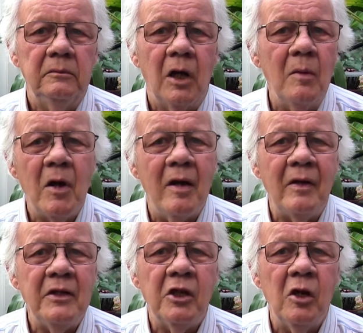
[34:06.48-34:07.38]
I might have
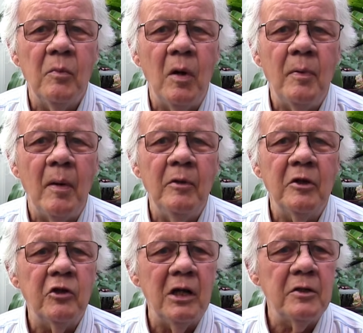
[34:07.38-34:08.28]
had to go by
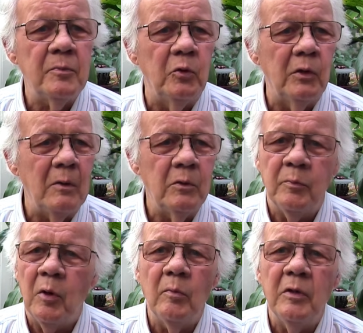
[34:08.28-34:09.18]
public transport. That would
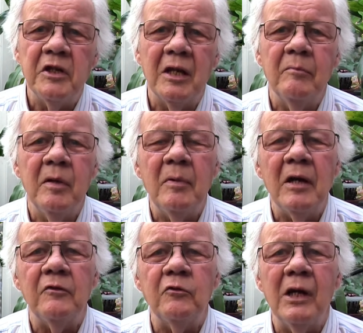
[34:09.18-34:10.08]
have probably taken me
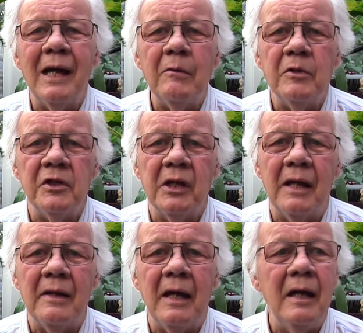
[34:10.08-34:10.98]
about 3 hours to
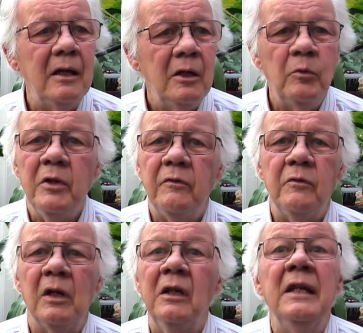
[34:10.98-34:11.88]
get there,
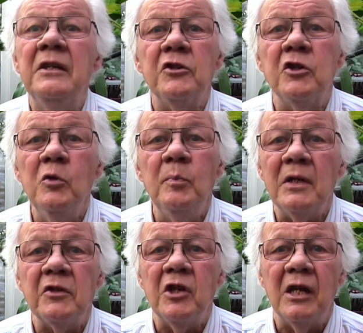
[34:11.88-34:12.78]
with at least 2
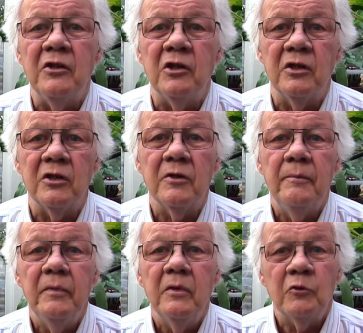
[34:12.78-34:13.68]
bus changes,
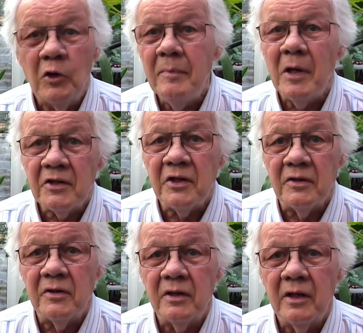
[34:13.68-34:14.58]
3
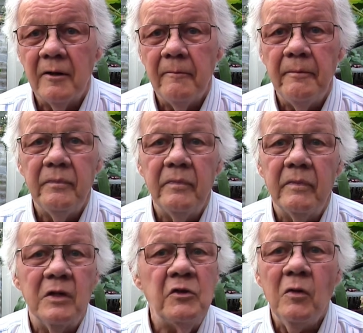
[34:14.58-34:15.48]
buses.
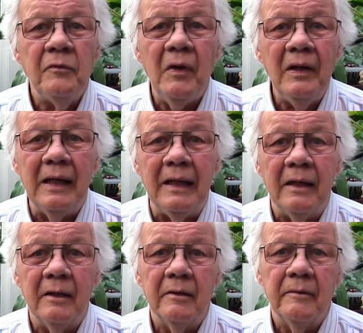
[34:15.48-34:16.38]
It's not funny.
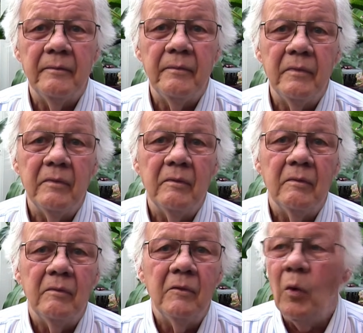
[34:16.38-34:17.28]

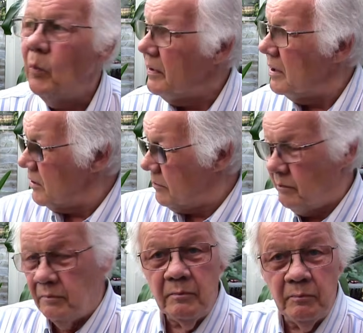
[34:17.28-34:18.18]
Not when there's
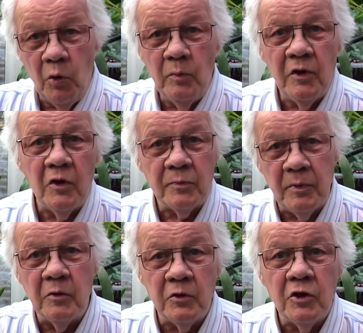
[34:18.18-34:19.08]
Bournemouth
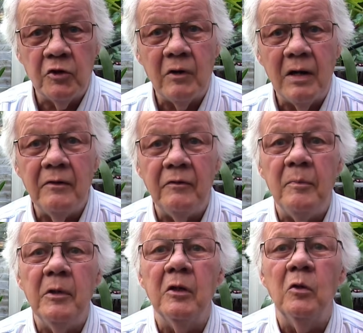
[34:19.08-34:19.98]
Hospital's just round the
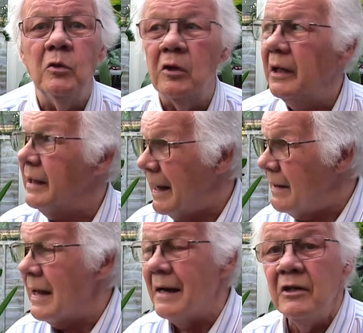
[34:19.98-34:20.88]
flipping corner. I can
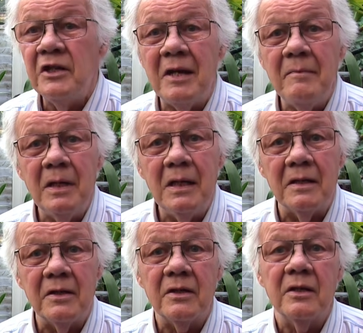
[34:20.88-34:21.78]
get there in 10
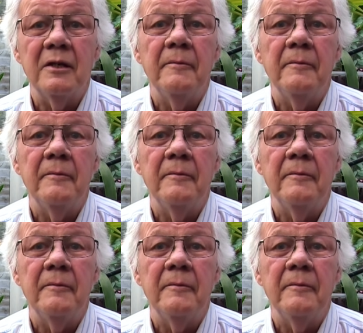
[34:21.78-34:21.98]
minutes.